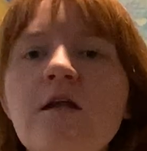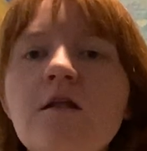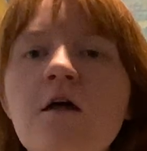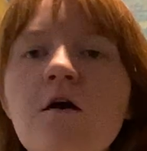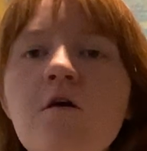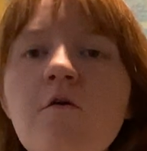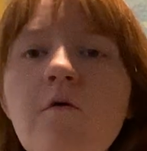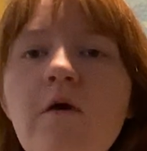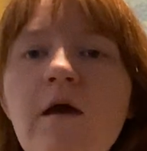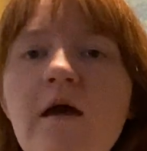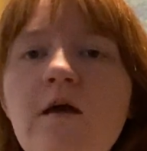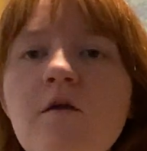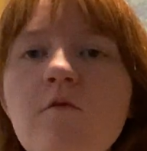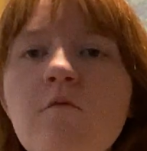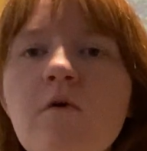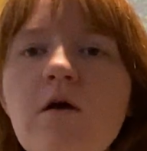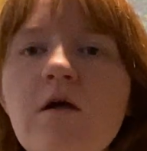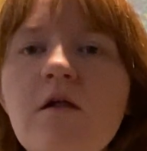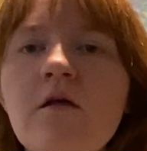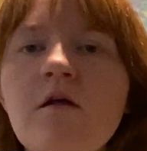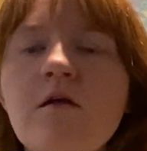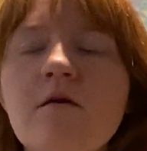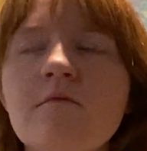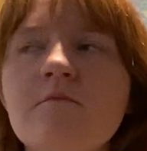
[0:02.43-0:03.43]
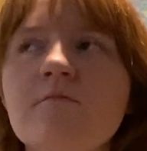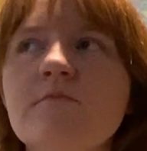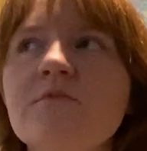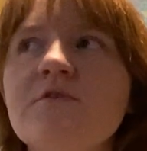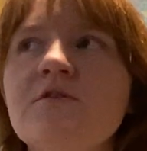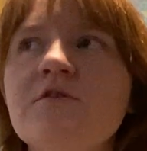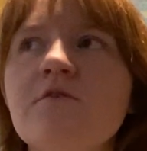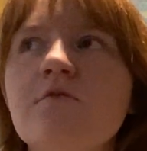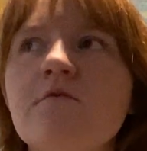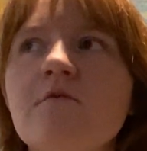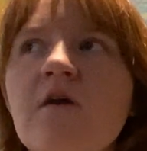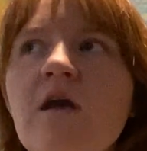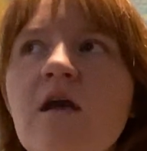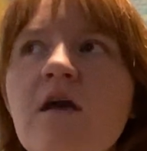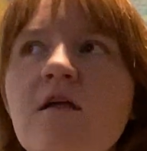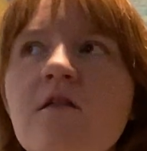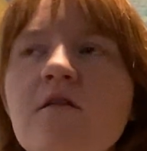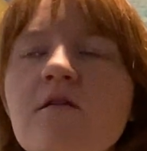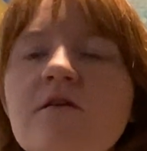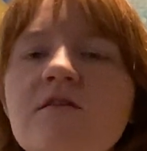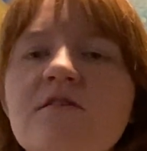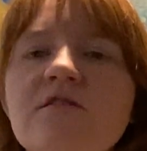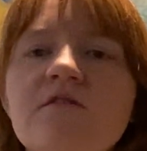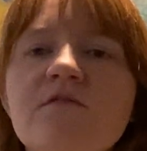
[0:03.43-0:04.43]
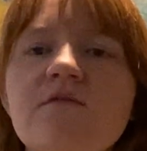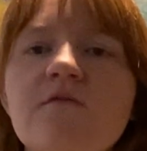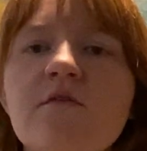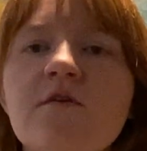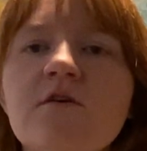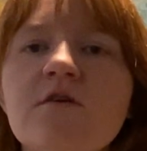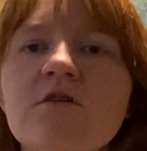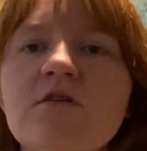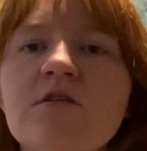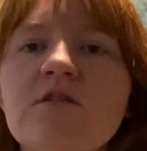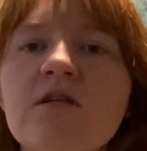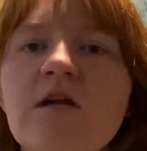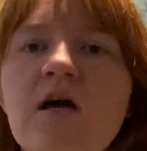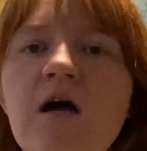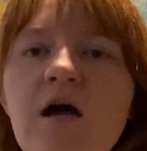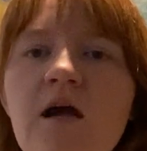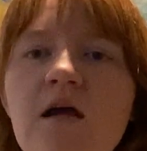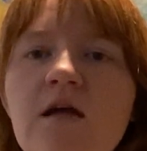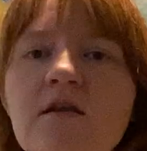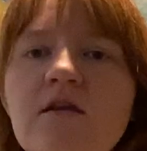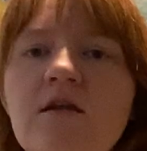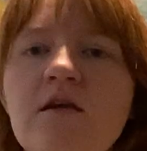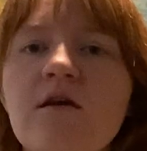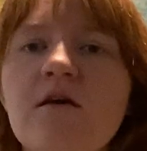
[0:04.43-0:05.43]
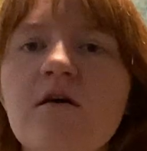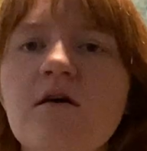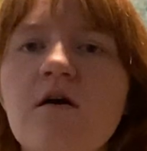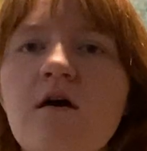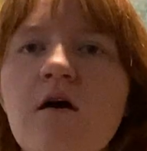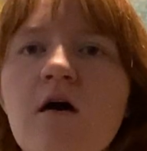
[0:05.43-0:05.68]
Hello and welcome to Caitlin's first idea